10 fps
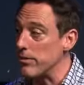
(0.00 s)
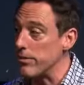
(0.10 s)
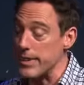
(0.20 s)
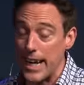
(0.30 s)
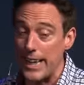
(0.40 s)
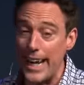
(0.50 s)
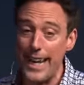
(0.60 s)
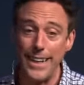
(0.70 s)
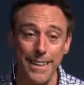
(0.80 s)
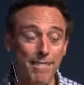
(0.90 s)

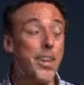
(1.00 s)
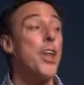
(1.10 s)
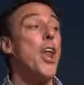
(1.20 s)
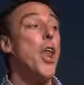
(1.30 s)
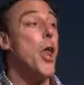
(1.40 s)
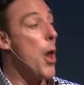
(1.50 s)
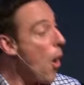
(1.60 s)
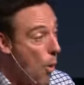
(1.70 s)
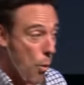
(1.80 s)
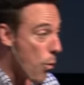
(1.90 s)
Retaliate?
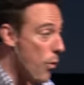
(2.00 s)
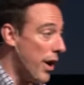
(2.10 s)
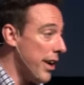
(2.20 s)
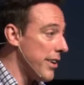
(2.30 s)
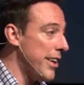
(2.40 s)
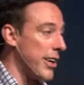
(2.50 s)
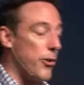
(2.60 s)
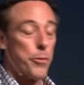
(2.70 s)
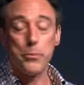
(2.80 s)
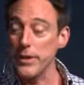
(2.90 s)
No. They
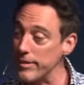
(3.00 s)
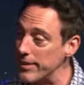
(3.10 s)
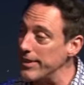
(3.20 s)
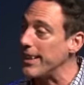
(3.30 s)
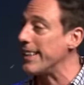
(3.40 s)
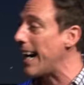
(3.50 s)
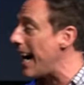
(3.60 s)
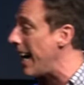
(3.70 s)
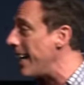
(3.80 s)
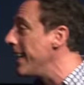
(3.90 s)
go to prison, they
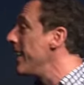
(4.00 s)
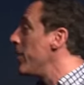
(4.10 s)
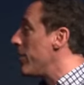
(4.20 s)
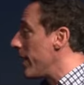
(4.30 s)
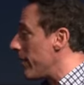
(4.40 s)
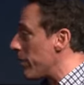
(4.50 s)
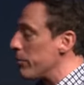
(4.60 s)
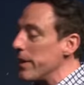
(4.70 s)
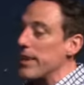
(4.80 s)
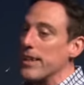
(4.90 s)
die, whatever.
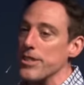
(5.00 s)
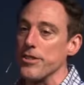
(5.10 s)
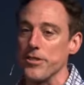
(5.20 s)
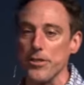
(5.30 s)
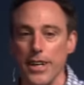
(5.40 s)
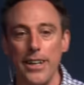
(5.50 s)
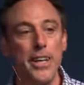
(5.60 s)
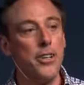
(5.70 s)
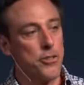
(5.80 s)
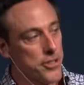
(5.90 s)
Be like Jesus, okay?
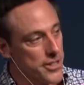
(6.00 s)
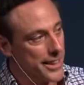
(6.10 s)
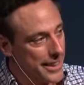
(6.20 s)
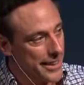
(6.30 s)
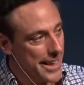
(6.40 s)
So just to clear